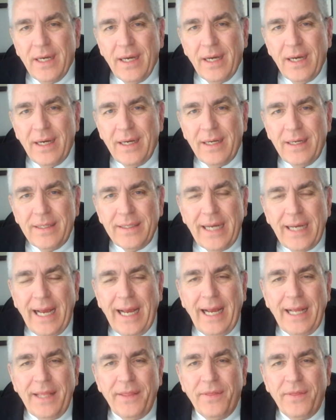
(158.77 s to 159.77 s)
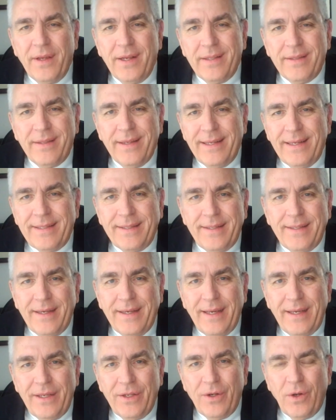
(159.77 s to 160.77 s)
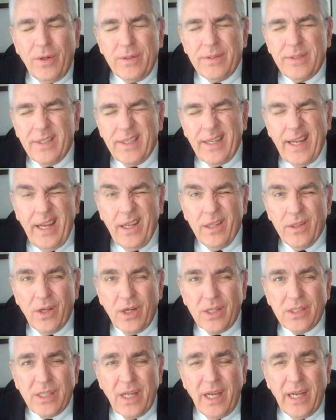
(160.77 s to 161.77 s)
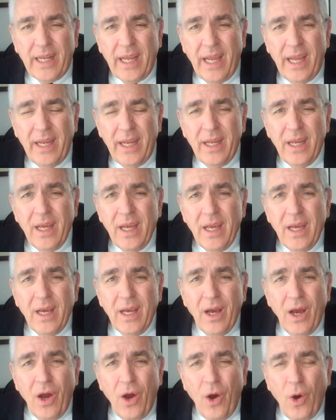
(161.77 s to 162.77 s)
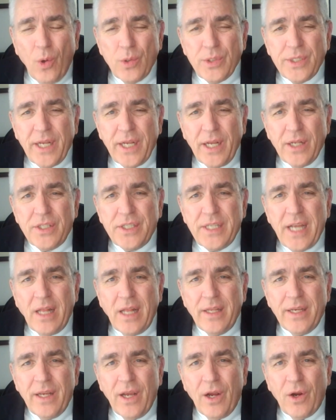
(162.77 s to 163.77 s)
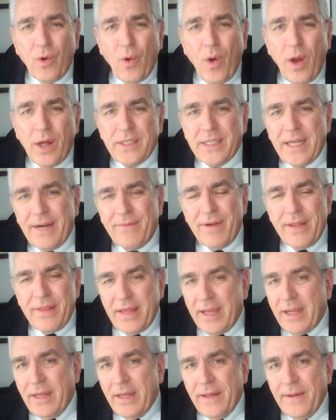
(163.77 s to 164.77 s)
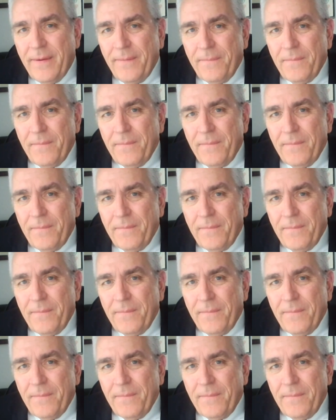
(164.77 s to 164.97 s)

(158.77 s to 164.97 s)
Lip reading: I think that, you know, today it looks like a wholesale selling across everything.